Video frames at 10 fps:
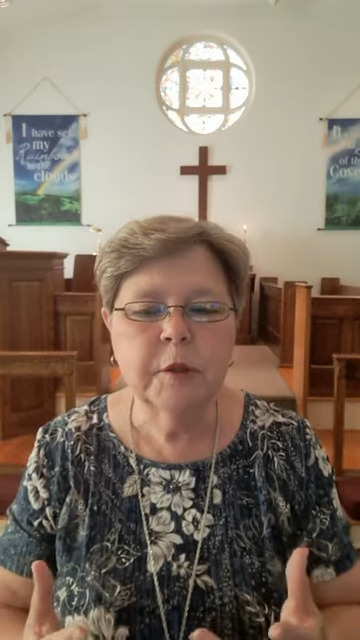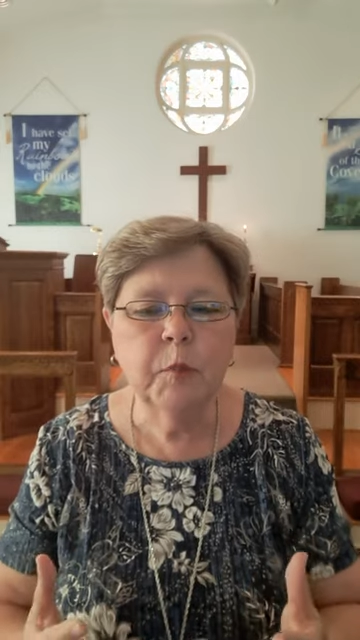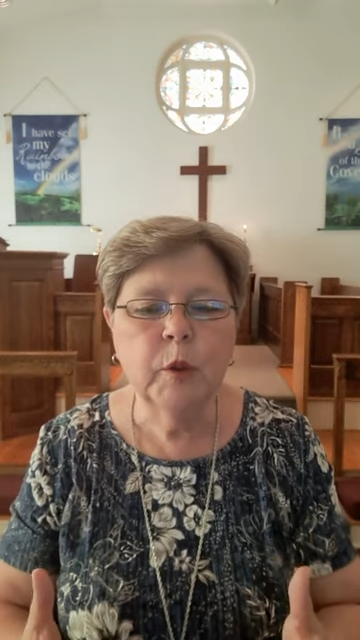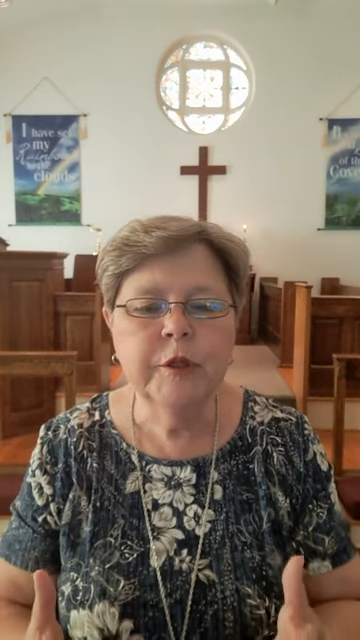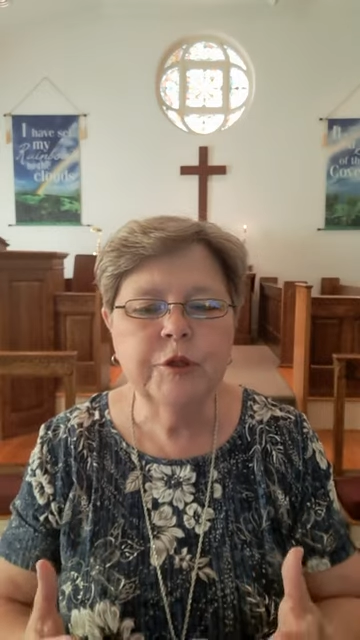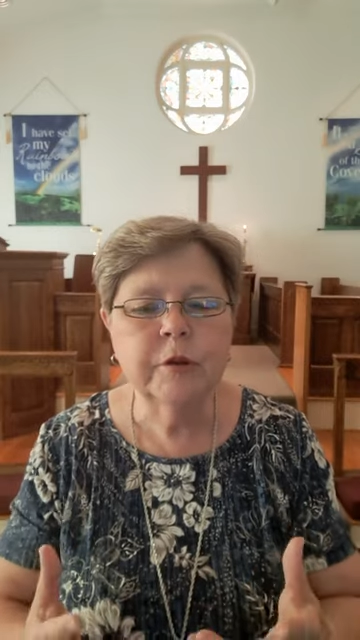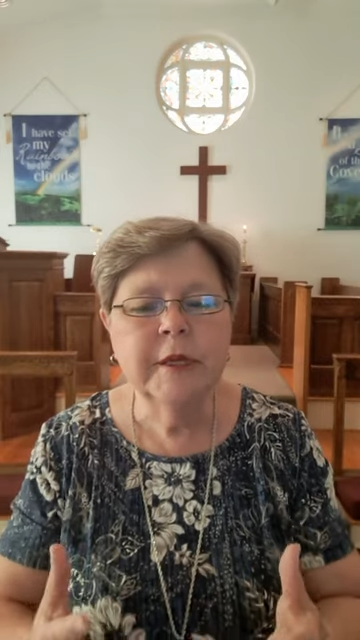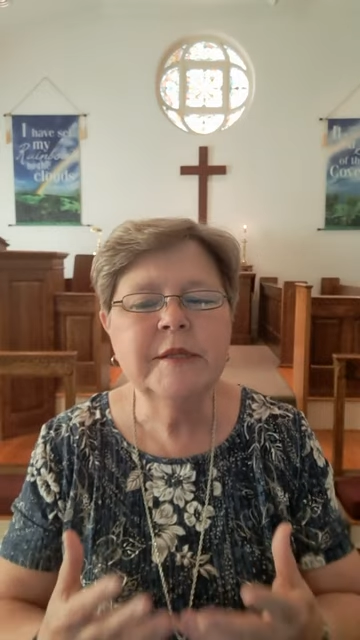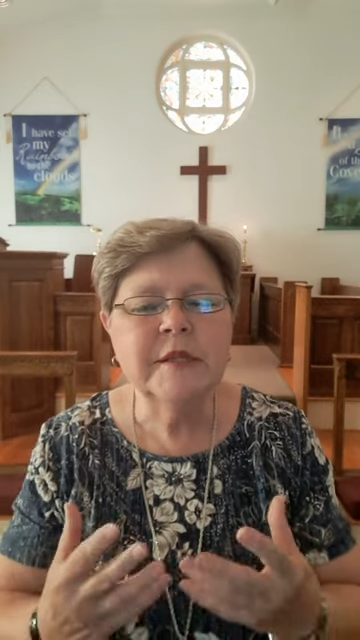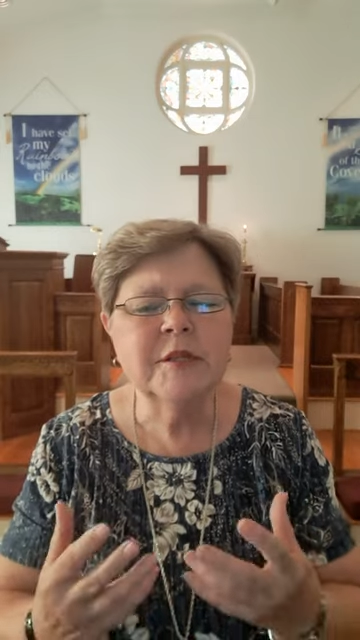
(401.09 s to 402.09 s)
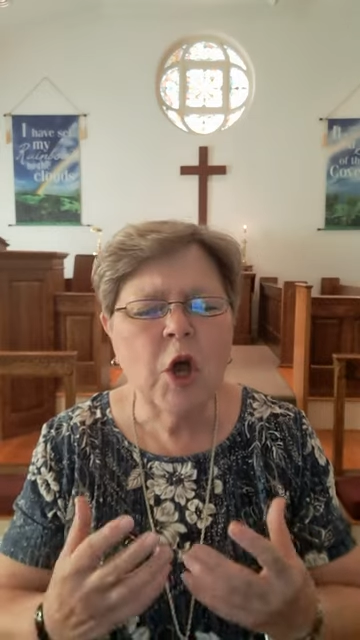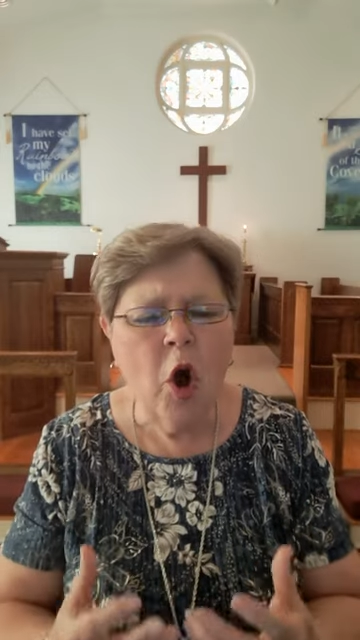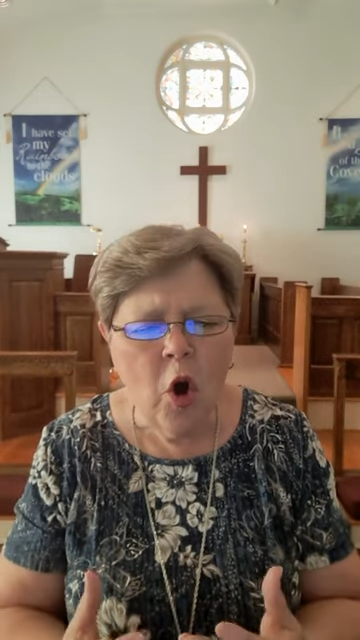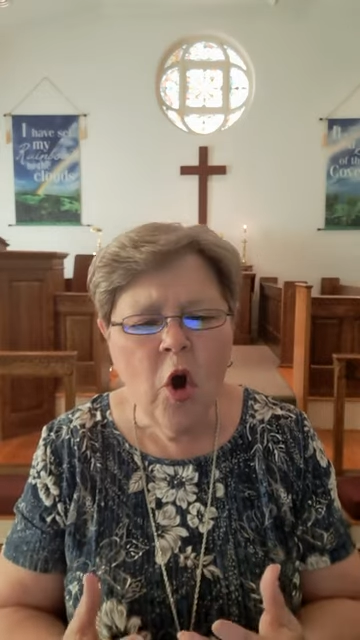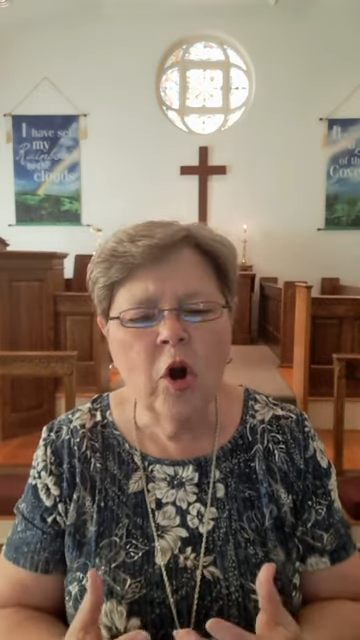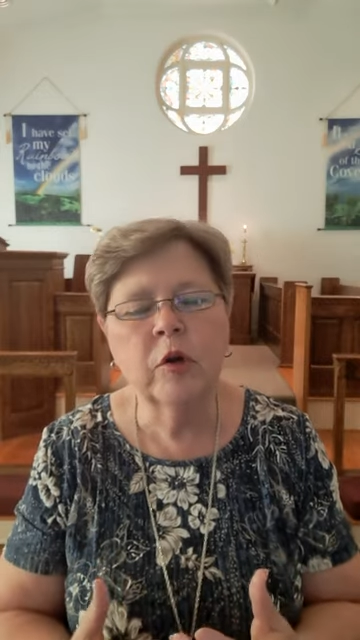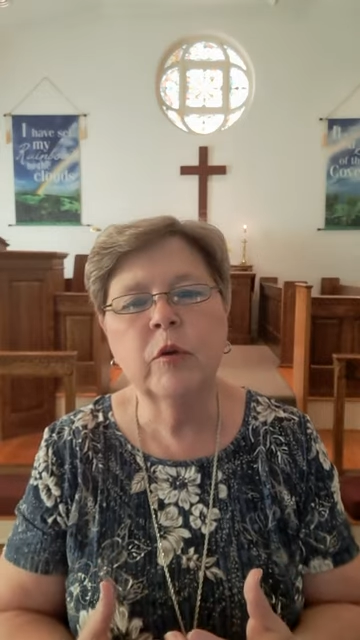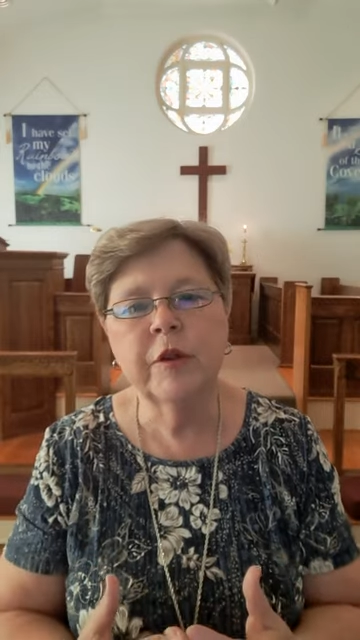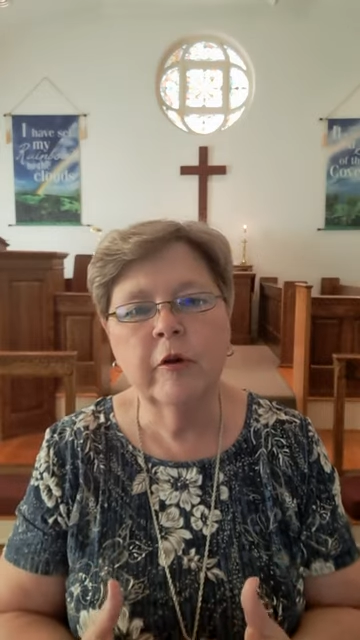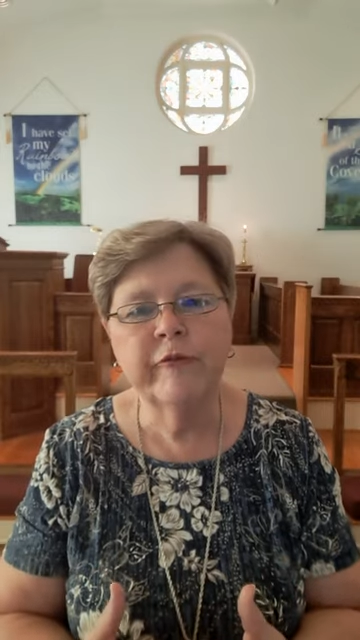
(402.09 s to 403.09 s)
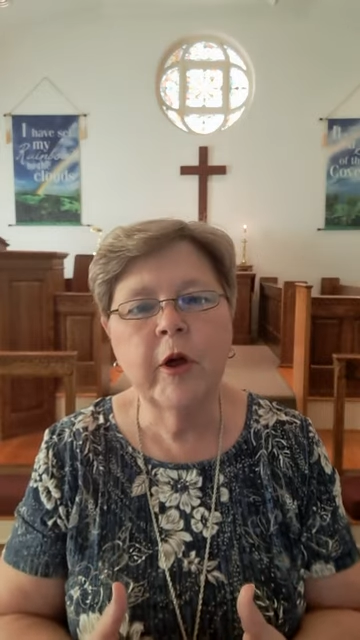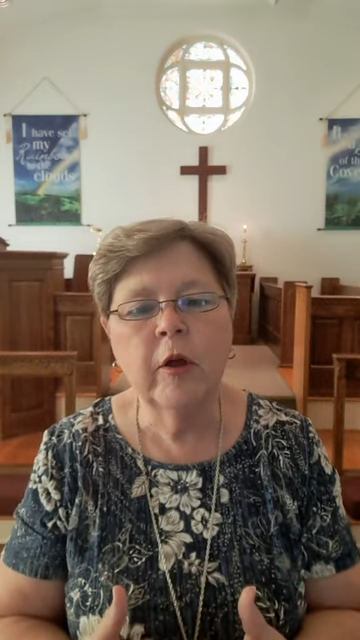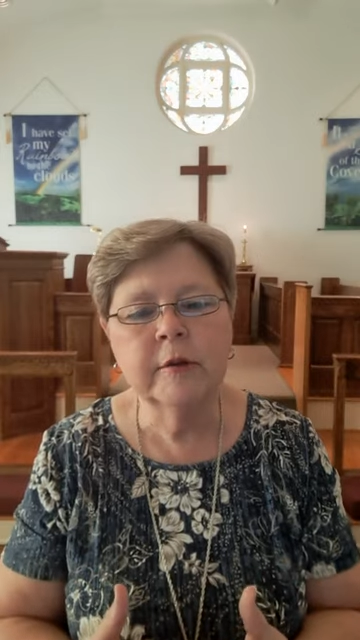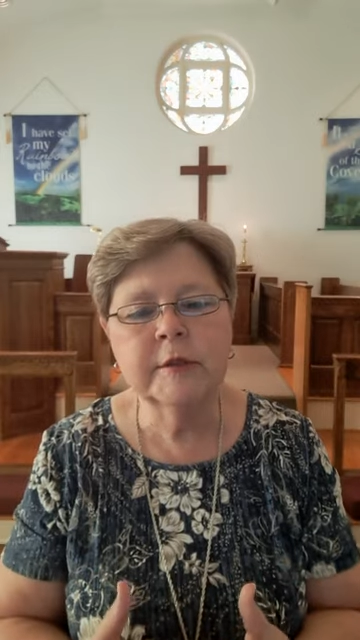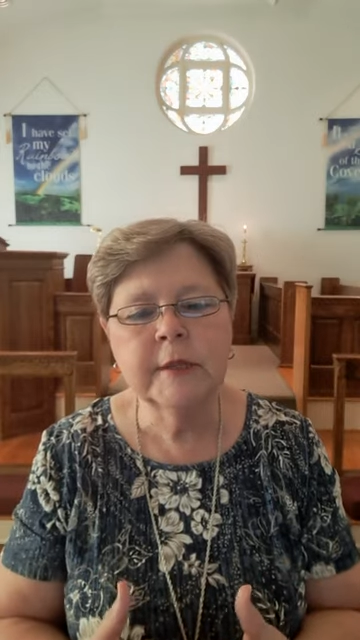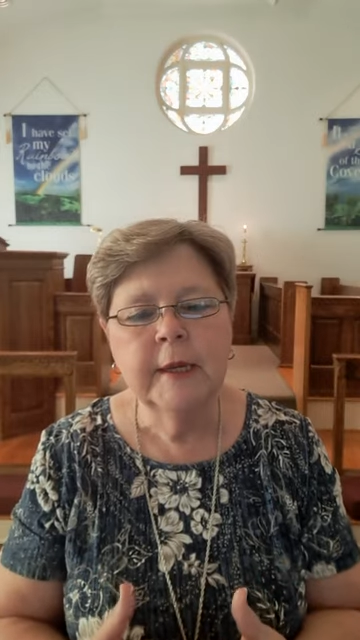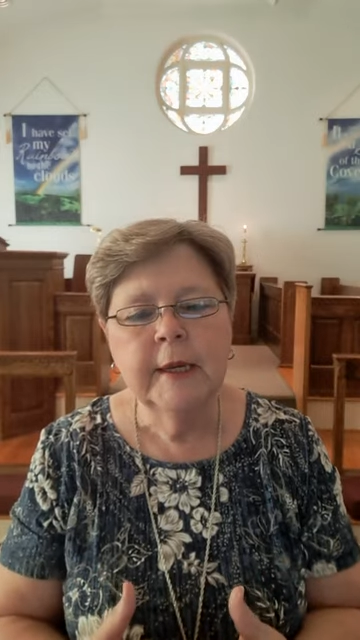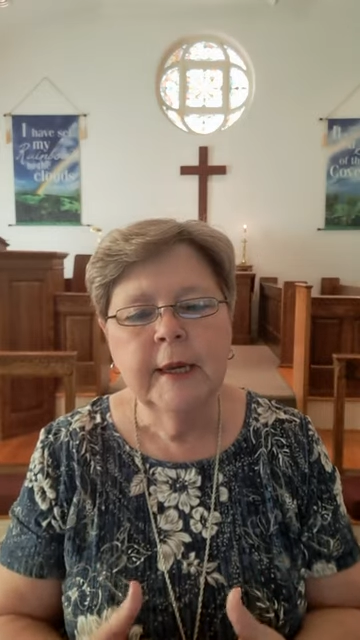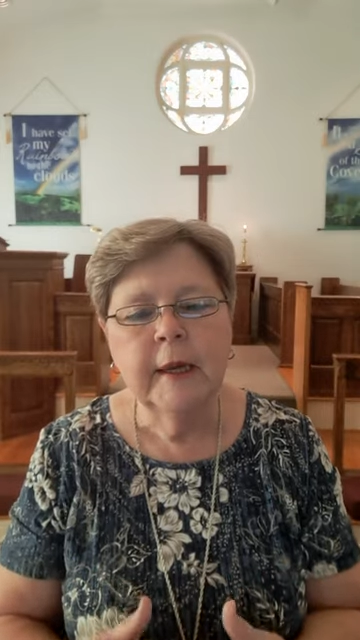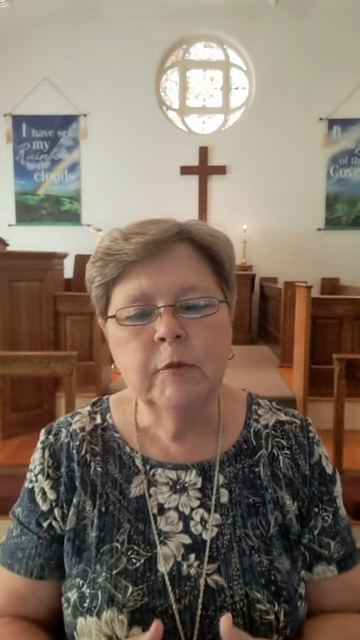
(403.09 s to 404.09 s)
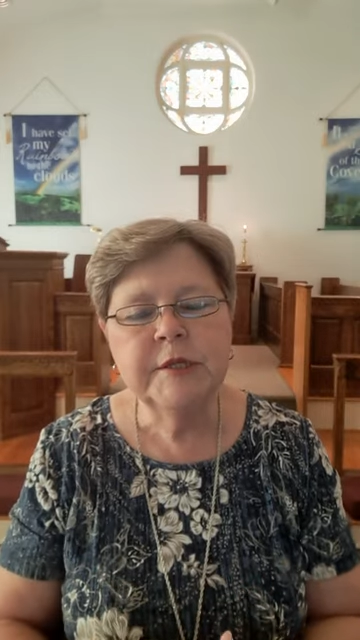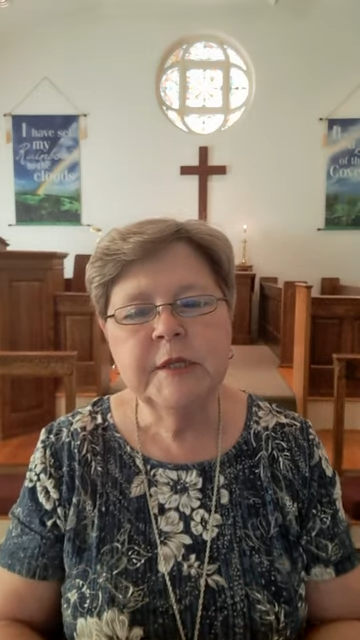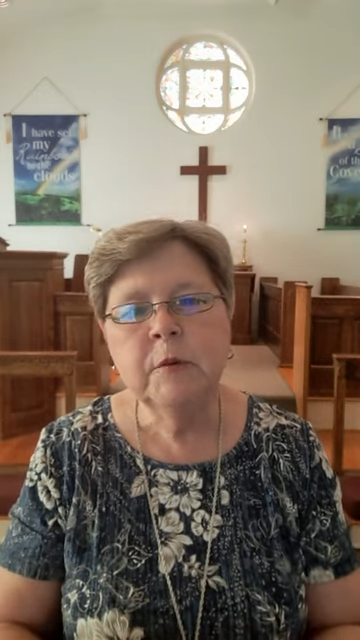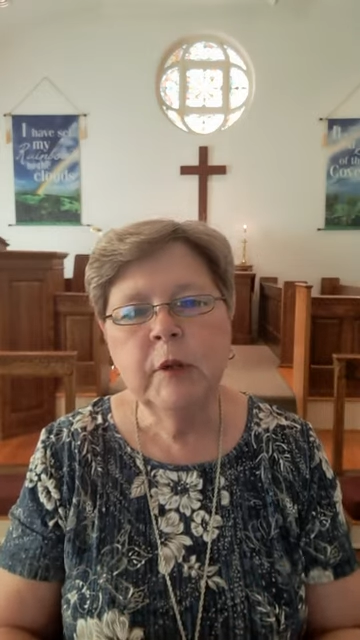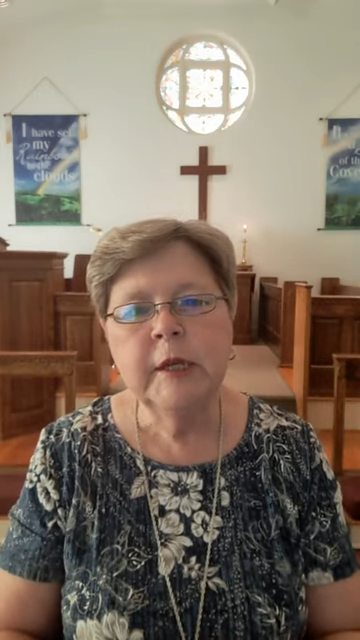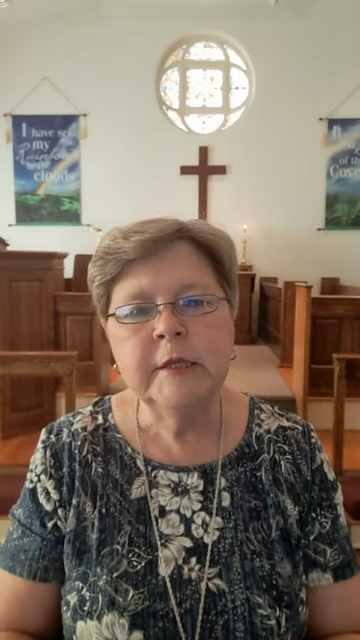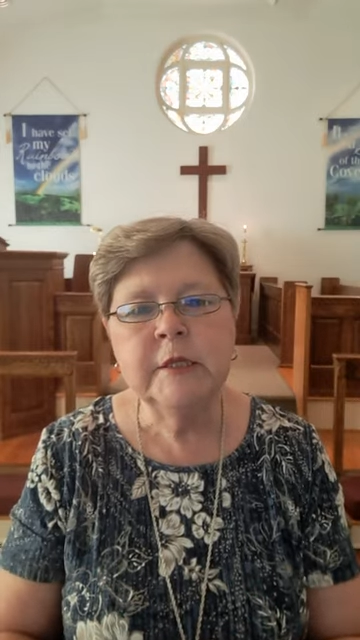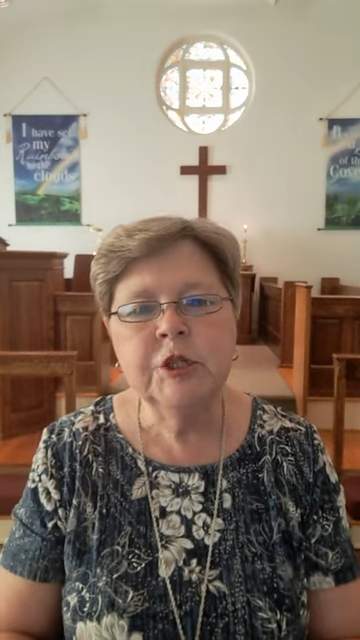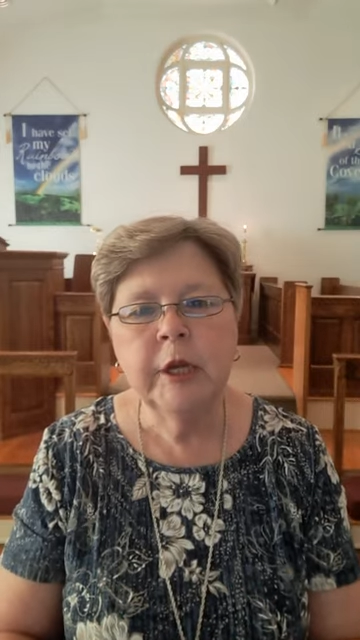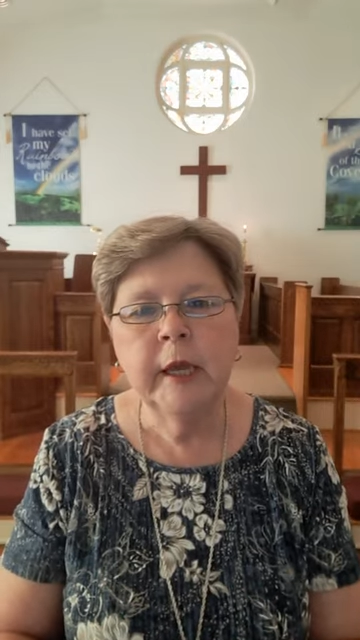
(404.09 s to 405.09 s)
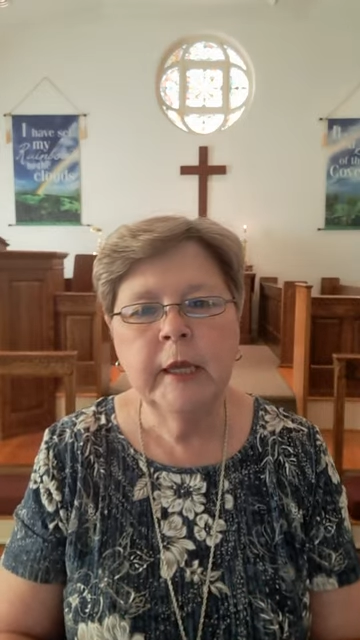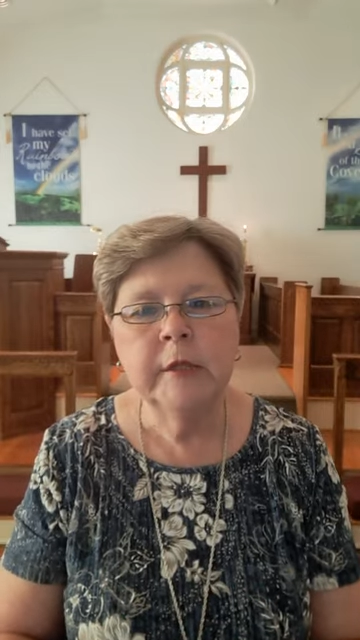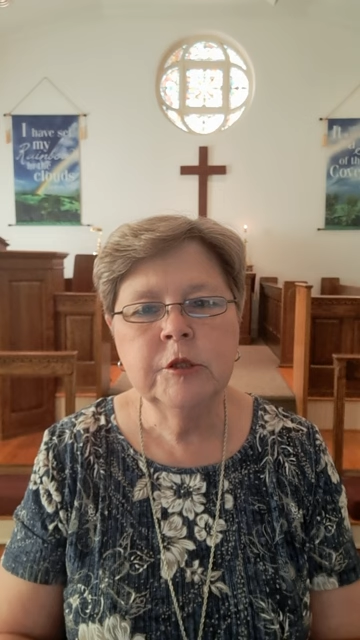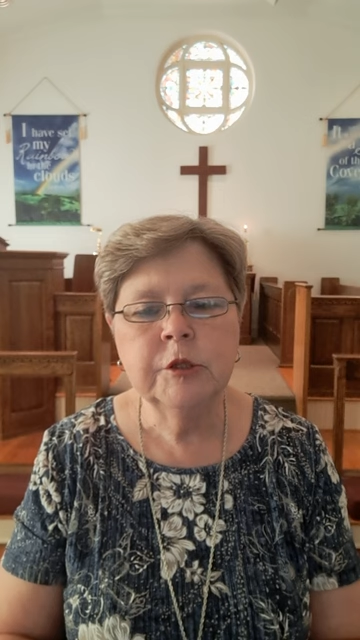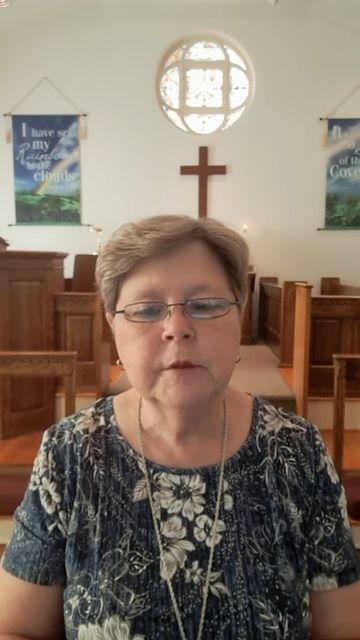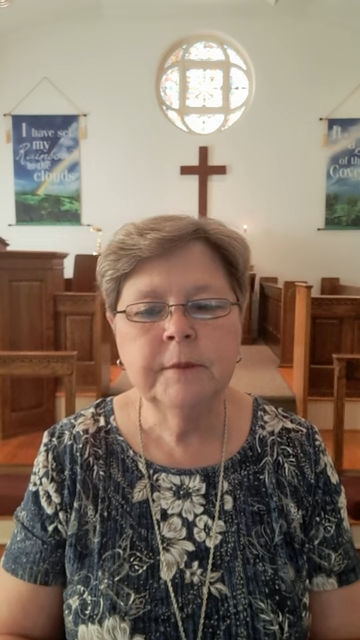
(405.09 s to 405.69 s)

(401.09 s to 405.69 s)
the preacher hits us hard with our faults and we see we need to change.